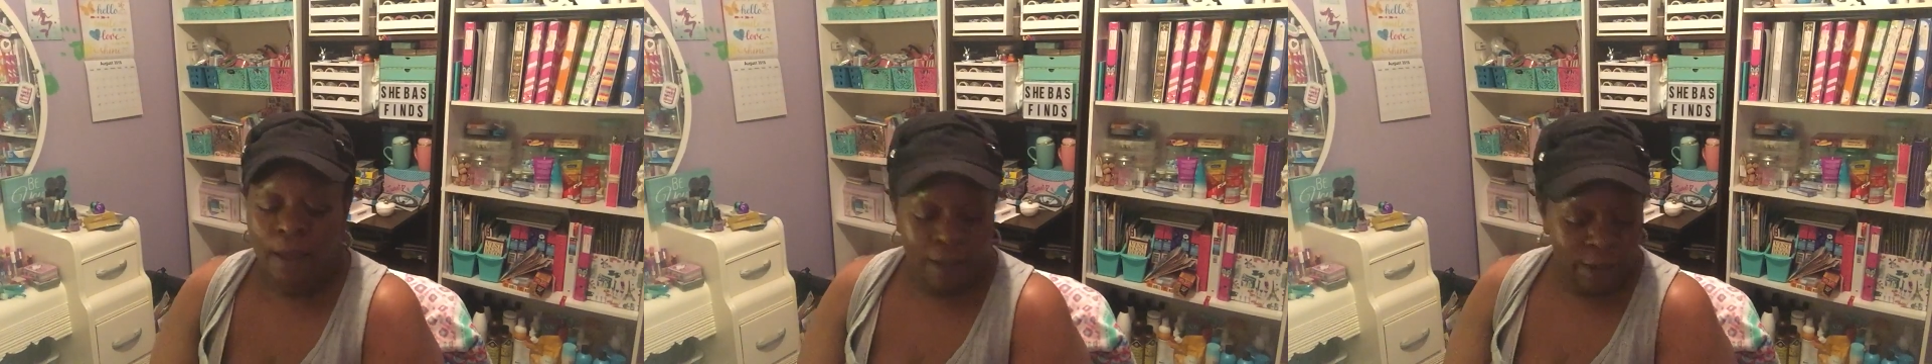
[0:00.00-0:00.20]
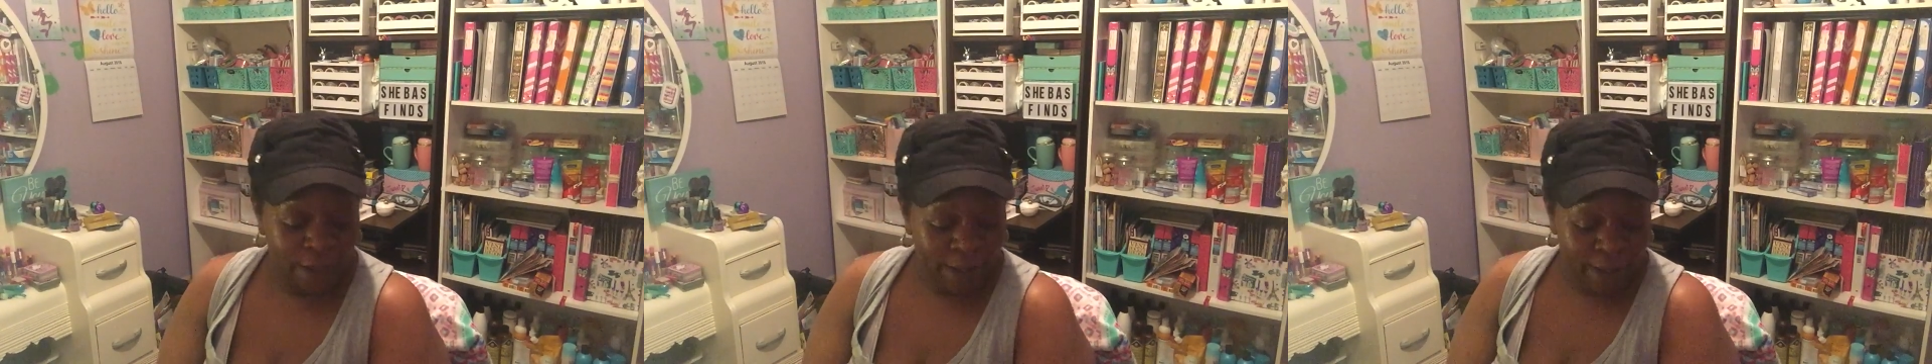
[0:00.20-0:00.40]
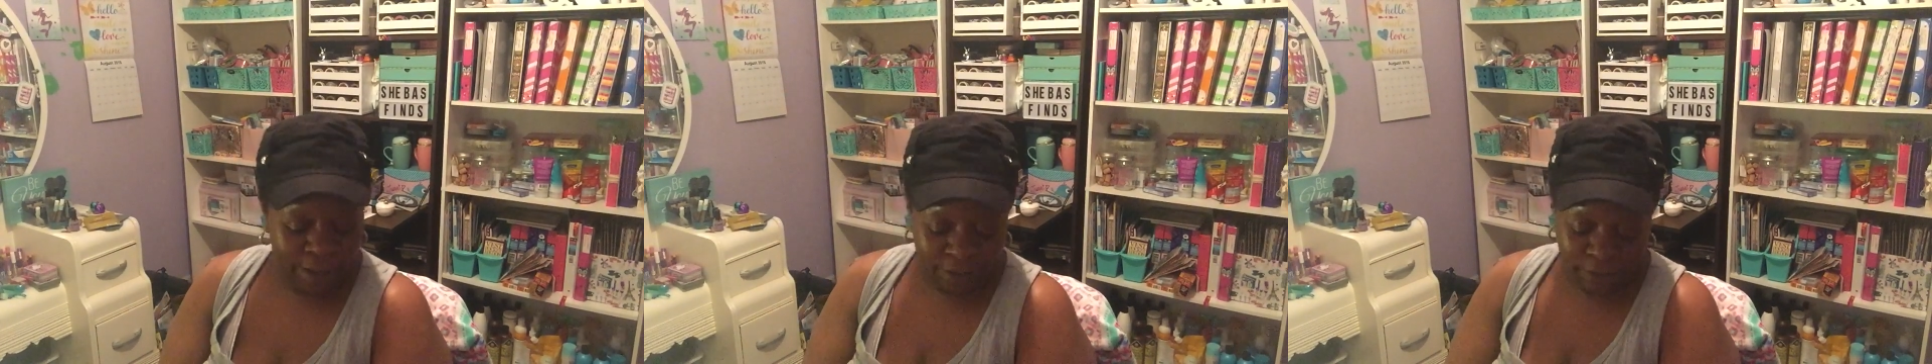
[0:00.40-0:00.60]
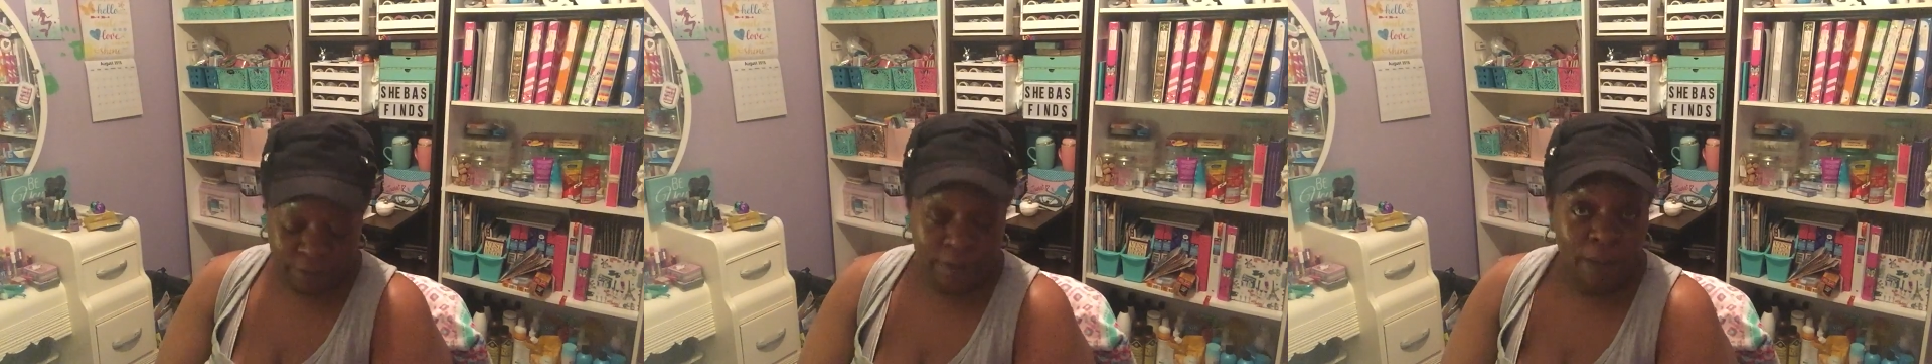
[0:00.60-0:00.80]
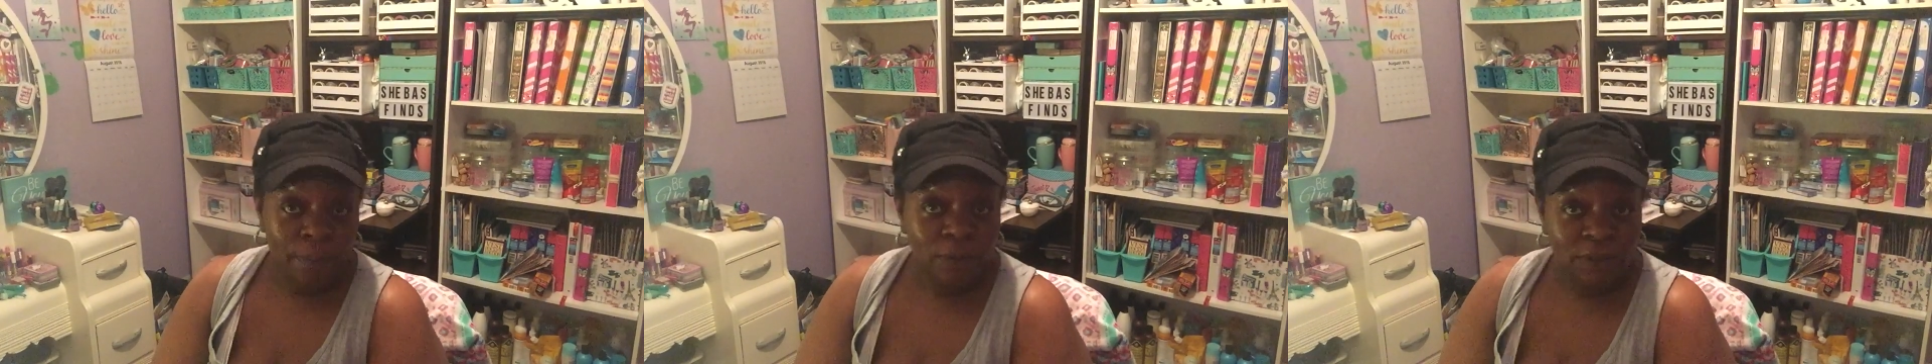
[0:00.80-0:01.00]
I had the
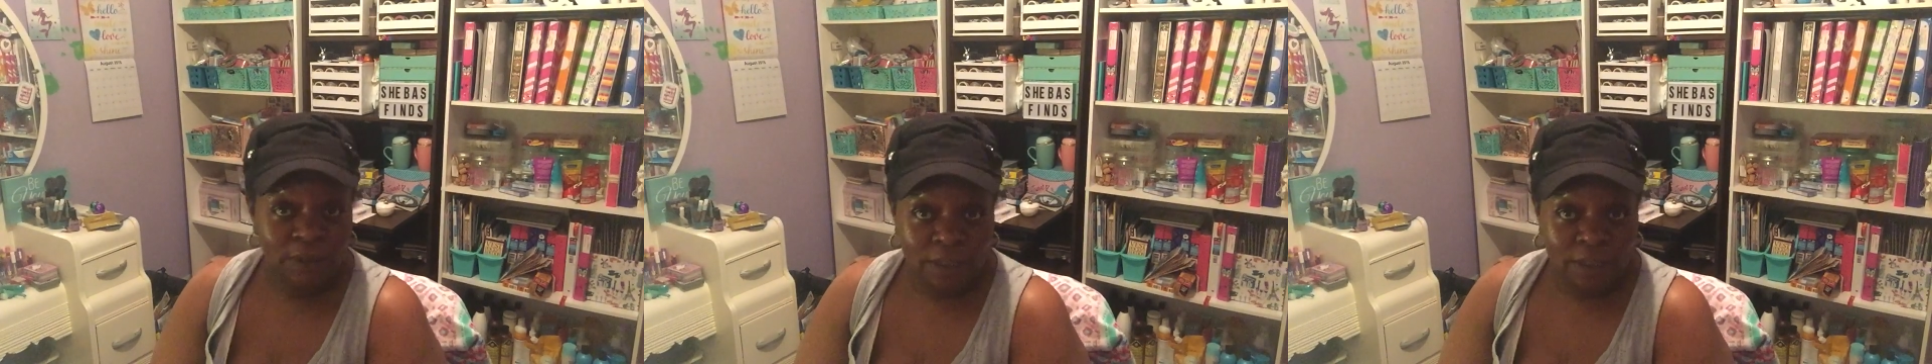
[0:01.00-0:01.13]
double